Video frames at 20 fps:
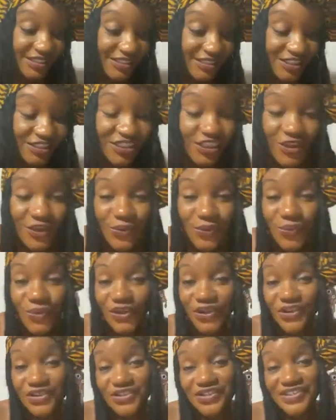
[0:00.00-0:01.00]

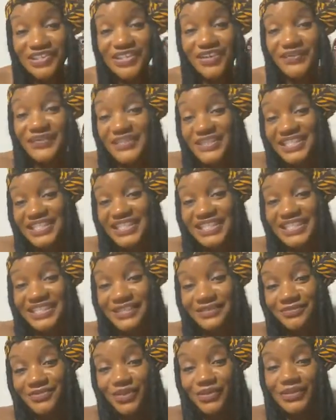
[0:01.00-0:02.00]
work on your
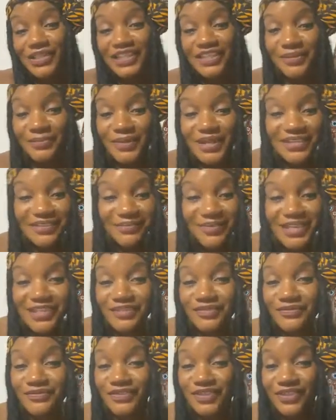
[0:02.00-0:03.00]
self-esteem. Don't let nobody
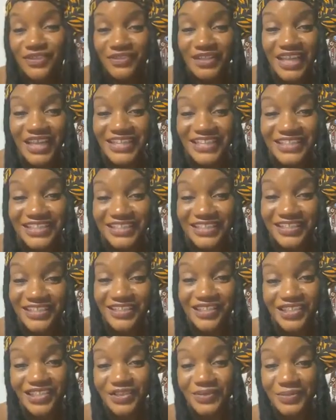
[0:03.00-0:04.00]
make you feel like
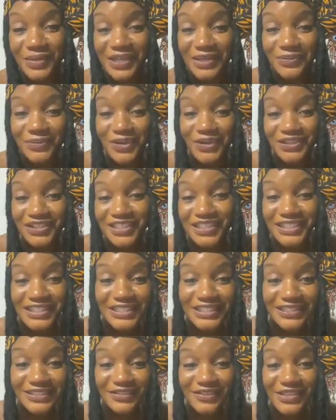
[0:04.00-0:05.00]
you ain't worth
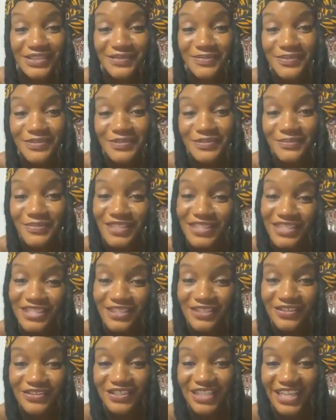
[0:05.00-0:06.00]
it. You ain't supposed to be
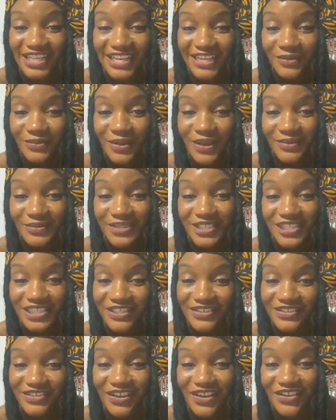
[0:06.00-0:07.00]
here. That ain't why we
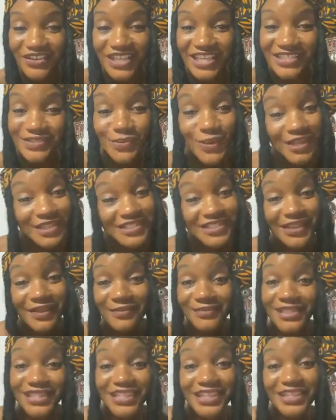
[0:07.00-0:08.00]
here, y'all. That's why it's
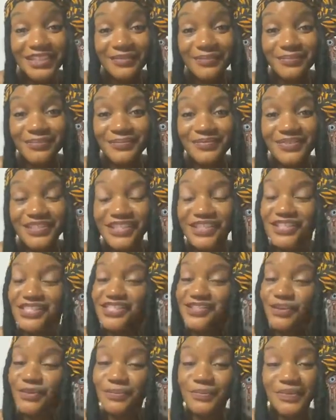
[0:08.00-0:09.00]
coming up. The
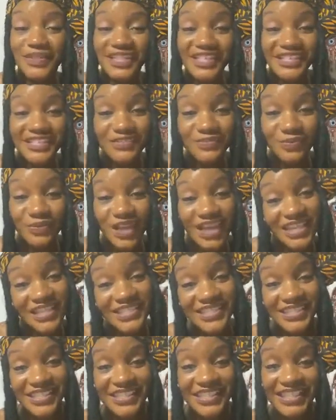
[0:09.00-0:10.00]
serpent is
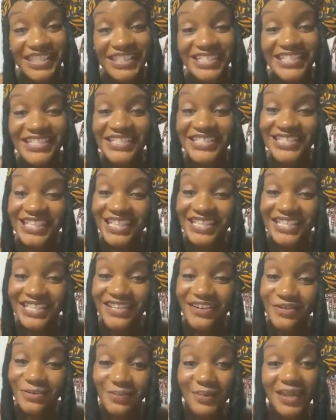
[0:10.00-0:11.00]
rising and it's telling
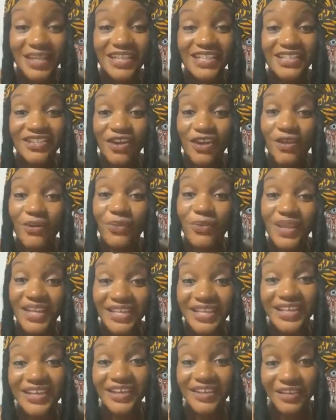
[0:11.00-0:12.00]
everybody, y'all
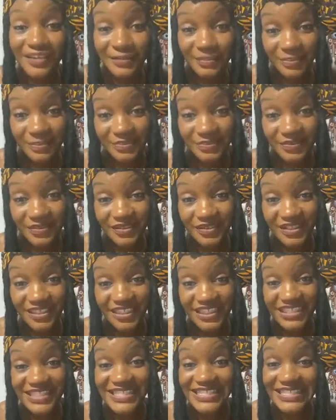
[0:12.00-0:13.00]
wake up
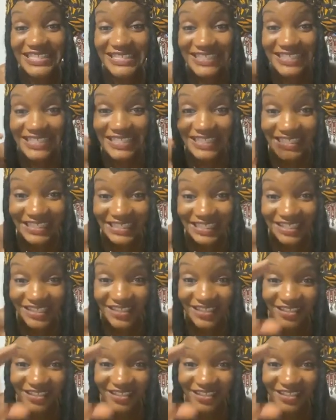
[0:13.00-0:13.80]
and see.